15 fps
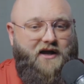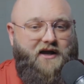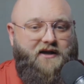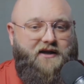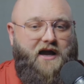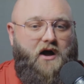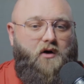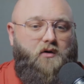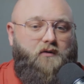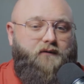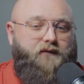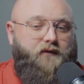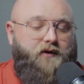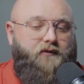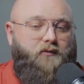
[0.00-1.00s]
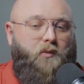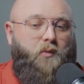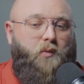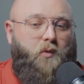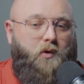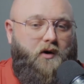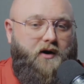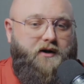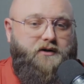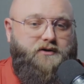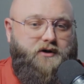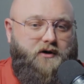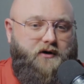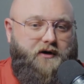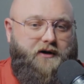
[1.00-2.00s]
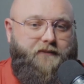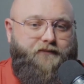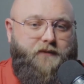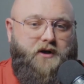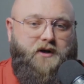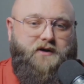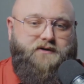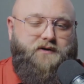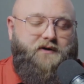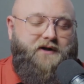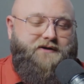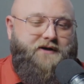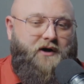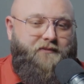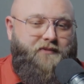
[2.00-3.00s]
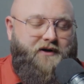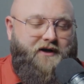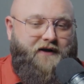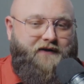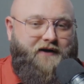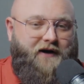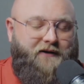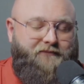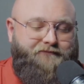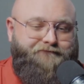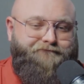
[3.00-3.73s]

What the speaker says: yet hopefully rewarding journey. So let's help you get there.